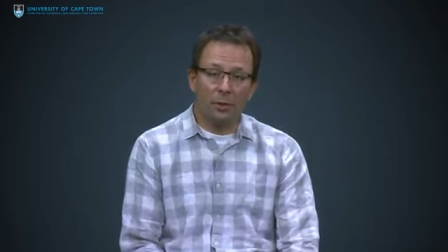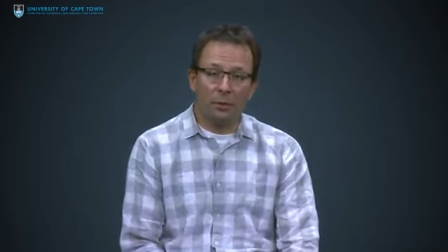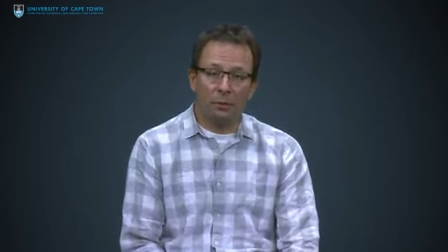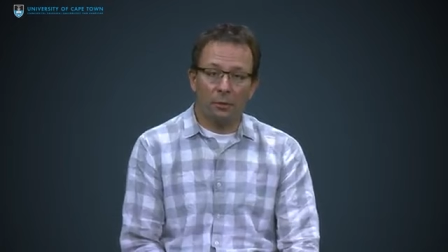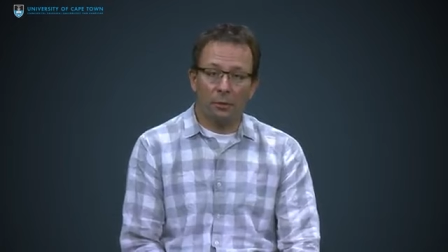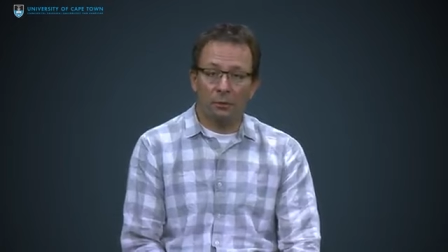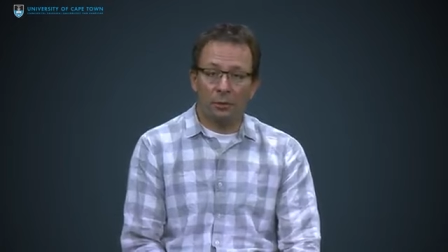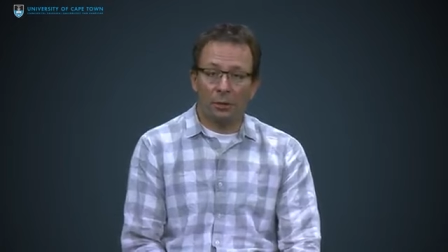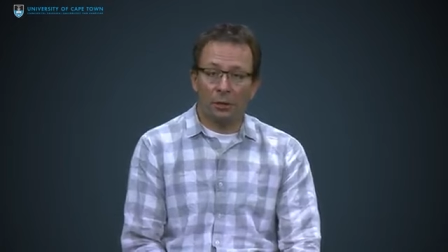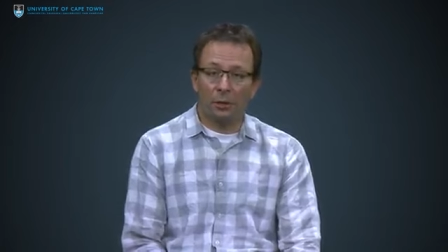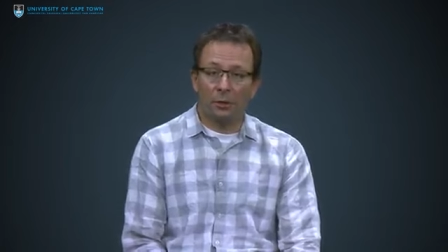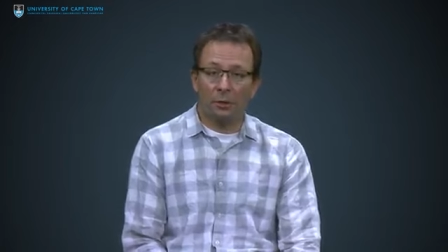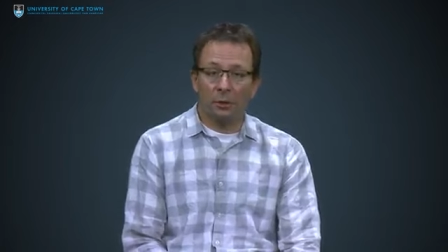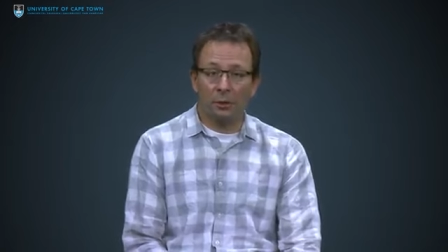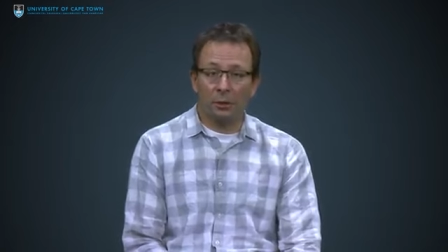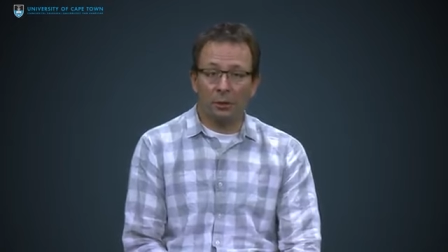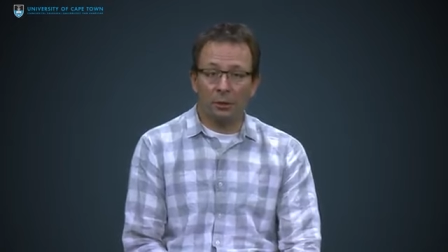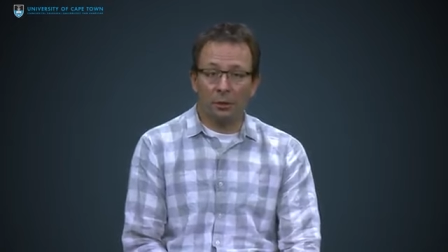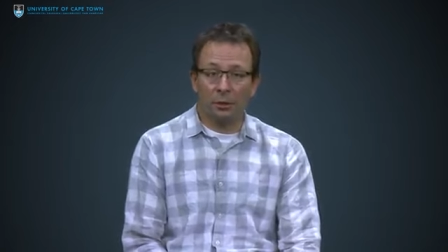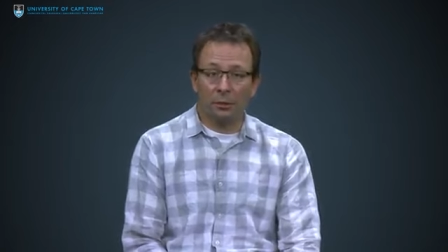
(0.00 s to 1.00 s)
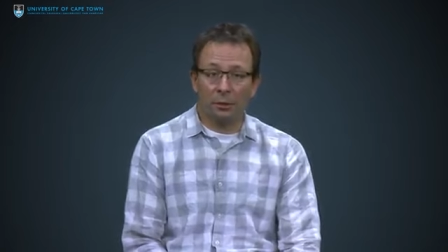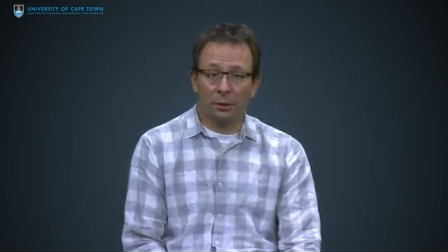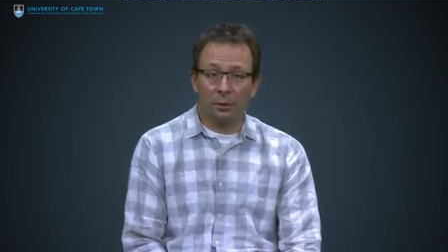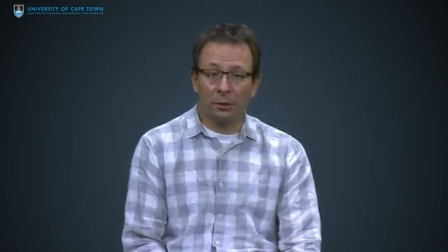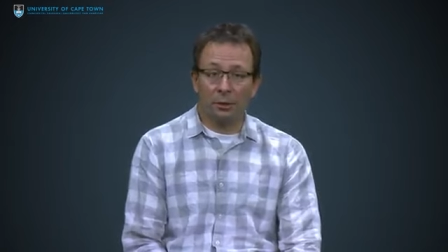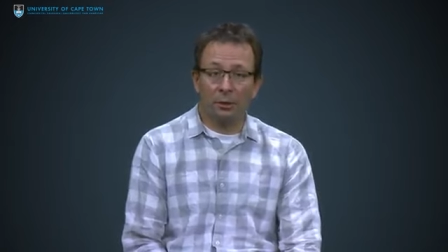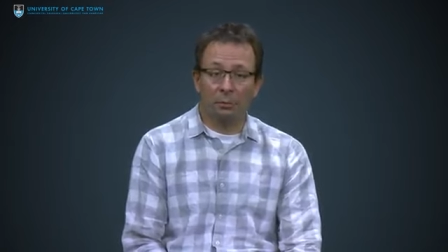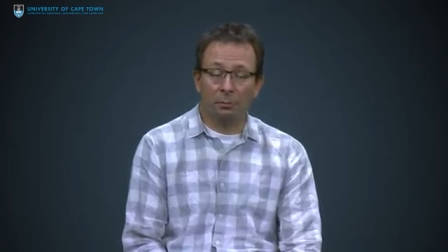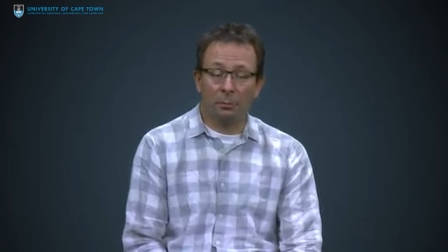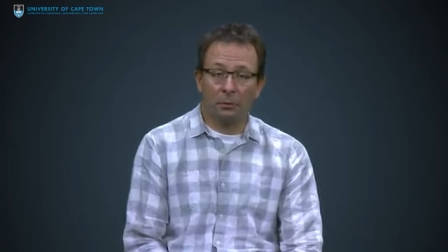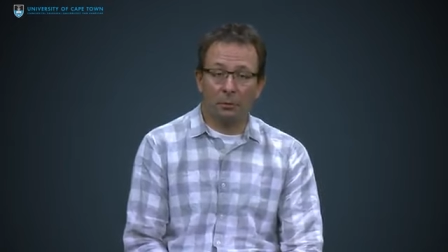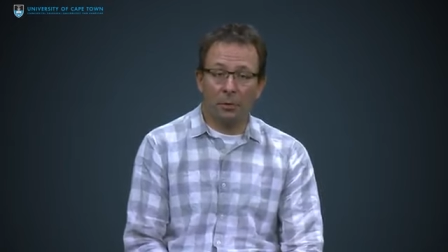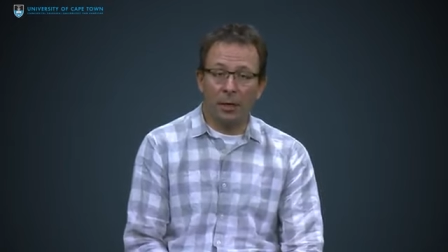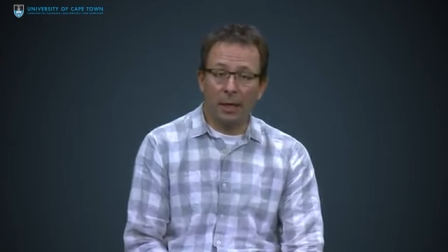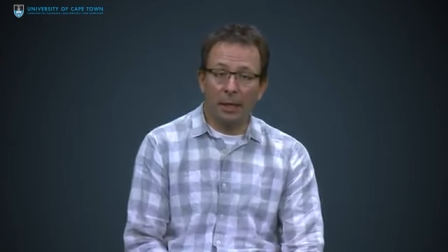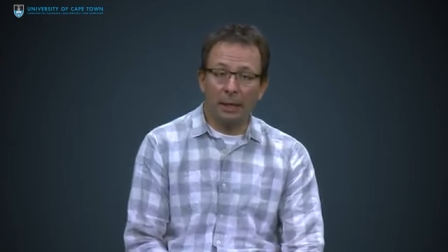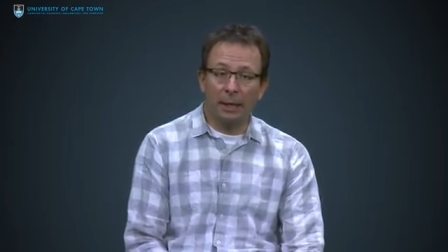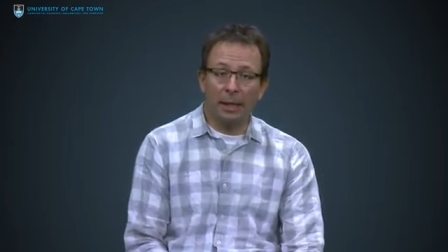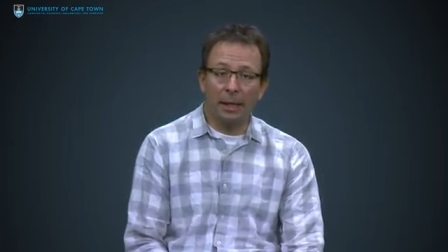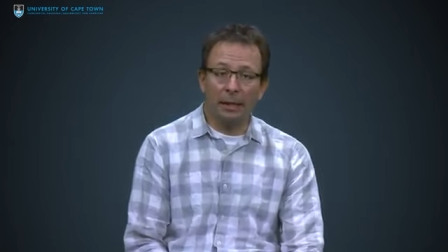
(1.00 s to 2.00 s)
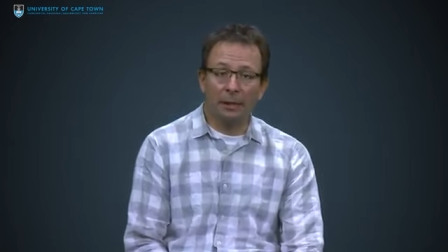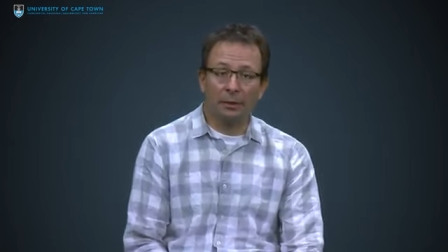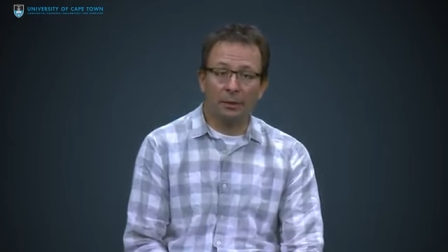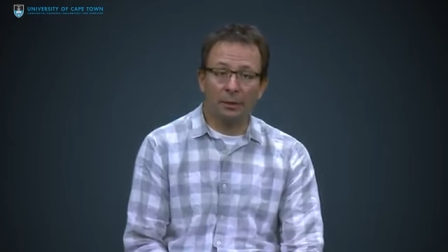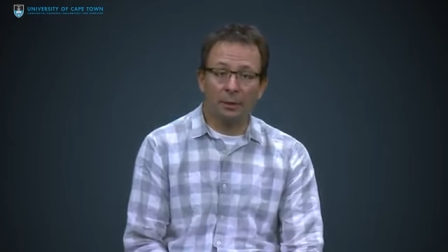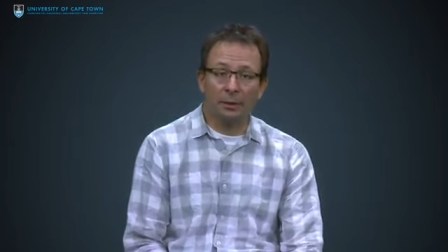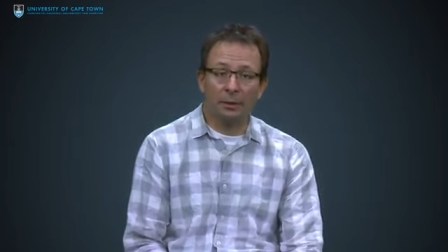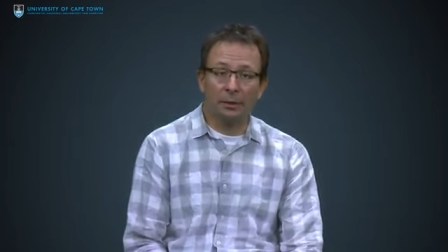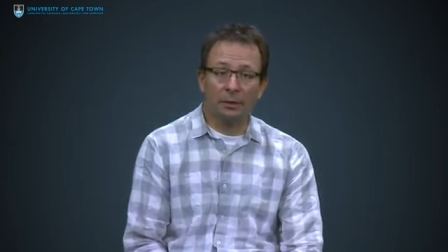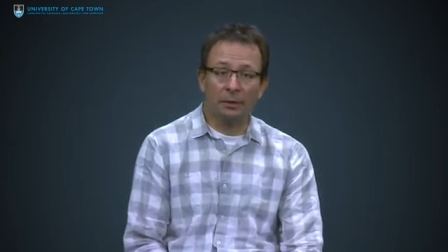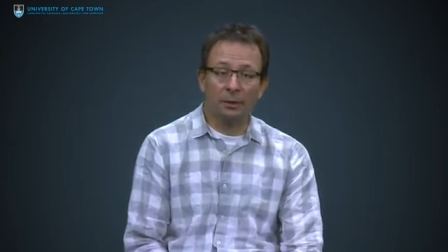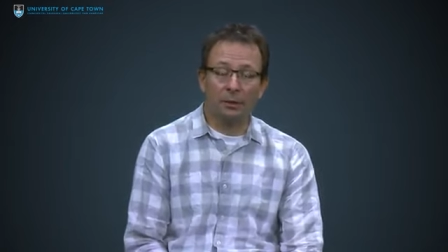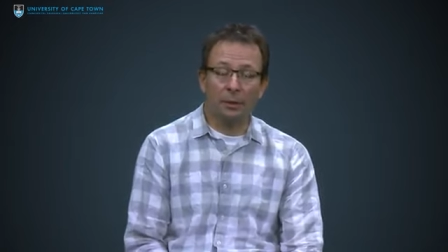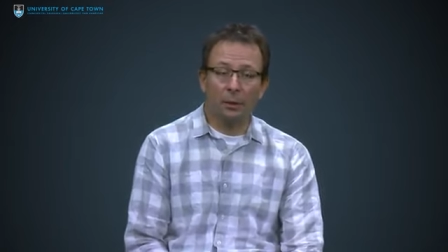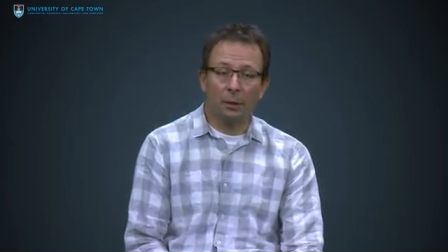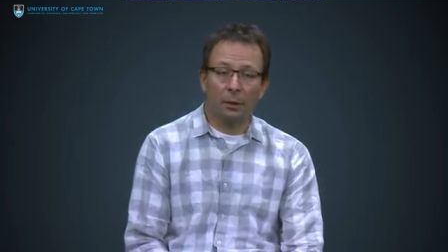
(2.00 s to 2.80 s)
the critical issue is providing access